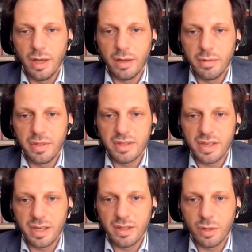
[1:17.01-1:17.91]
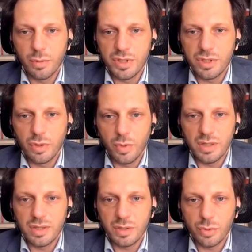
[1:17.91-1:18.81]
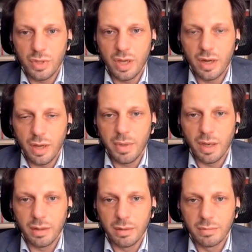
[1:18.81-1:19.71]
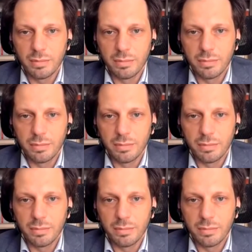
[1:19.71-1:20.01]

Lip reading: The second question, where is the Saudi Arabia?